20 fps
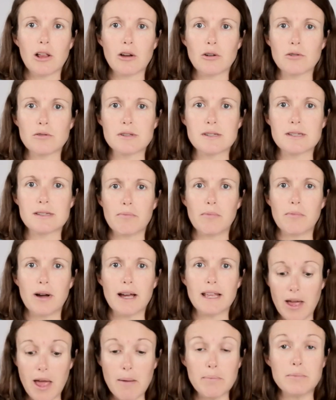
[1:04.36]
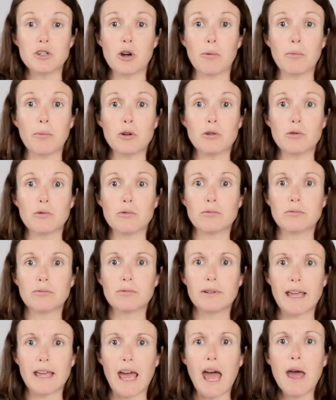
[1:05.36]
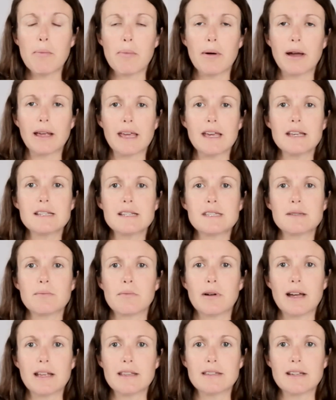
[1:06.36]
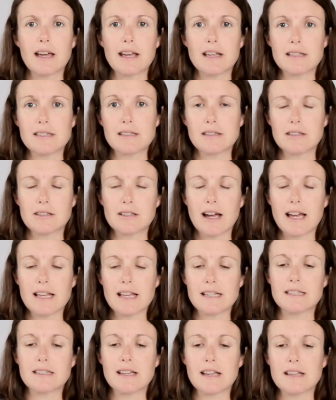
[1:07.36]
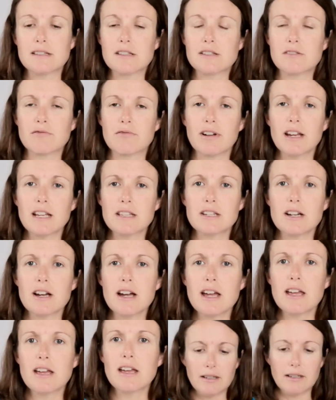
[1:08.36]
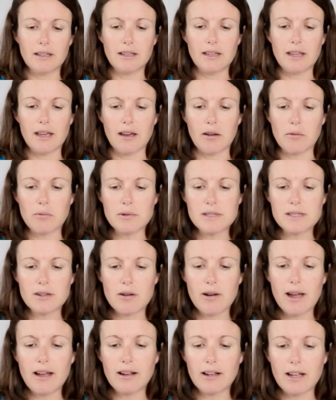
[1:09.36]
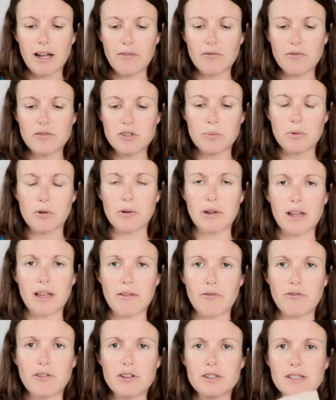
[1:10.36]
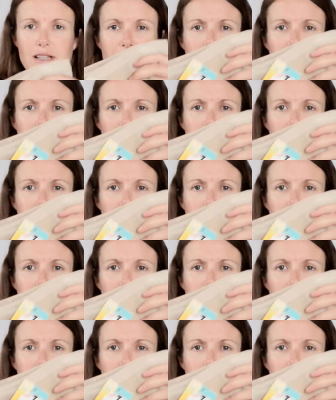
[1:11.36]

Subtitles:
close my abdominal gap, I guess, my Diastasis Recti. Yeah, it was quite uncomfortable, and at first